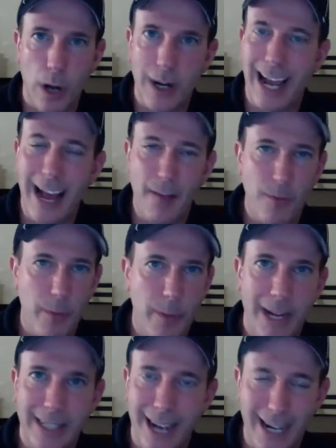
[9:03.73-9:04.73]
I have him in my
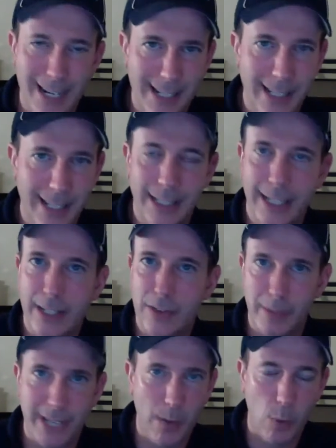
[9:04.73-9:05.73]
dynasty leagues from
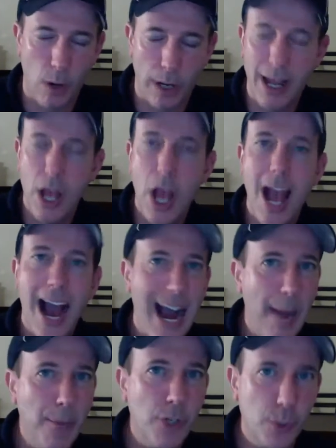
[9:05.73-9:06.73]
day one.
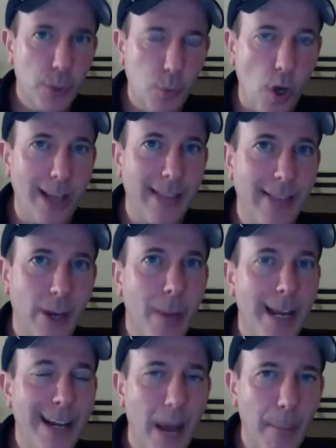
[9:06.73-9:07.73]
I'm just worried that there may
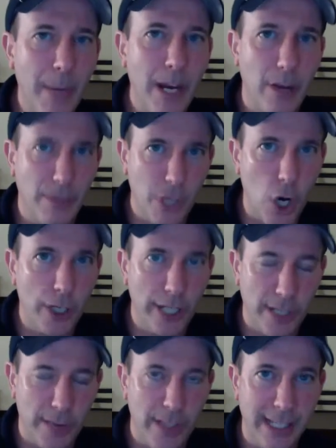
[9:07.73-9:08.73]
not be enough targets
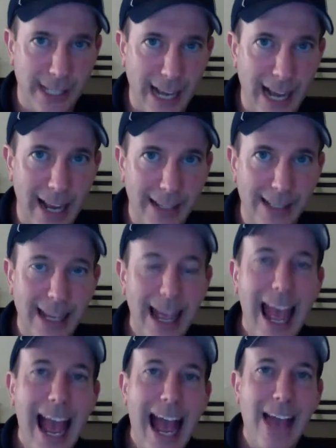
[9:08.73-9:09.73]
for these guys
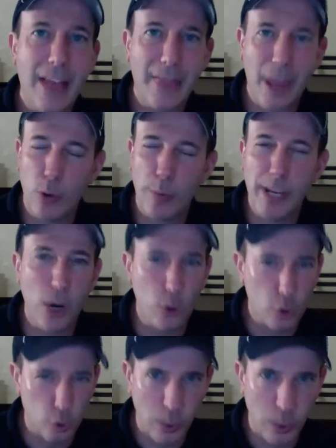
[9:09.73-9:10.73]
and that they will be
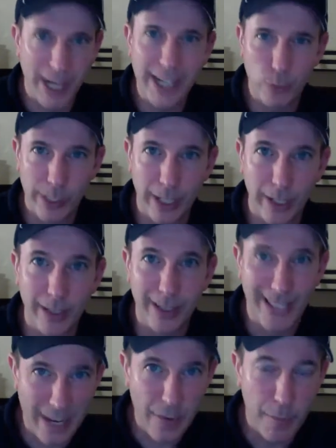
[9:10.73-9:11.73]
great real
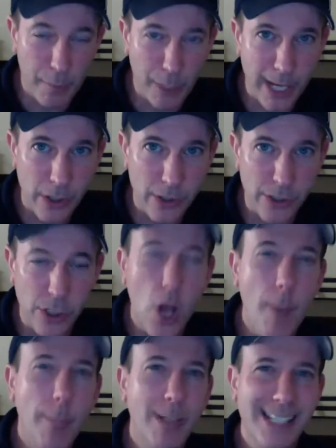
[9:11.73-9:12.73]
life players,
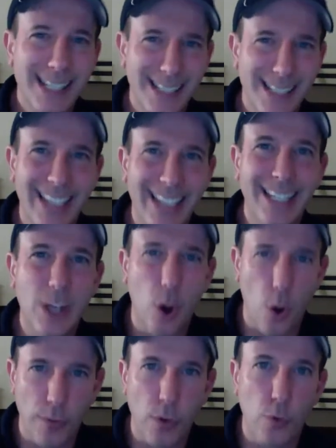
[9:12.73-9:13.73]
but slightly
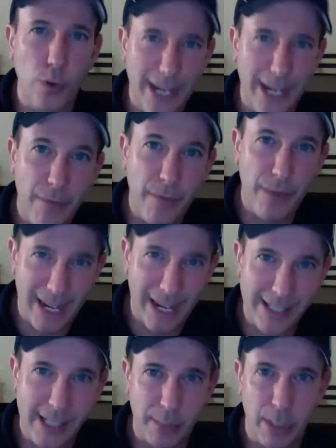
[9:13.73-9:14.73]
overrated
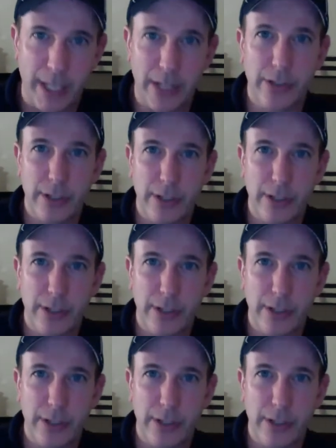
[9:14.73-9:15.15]
fantasy players.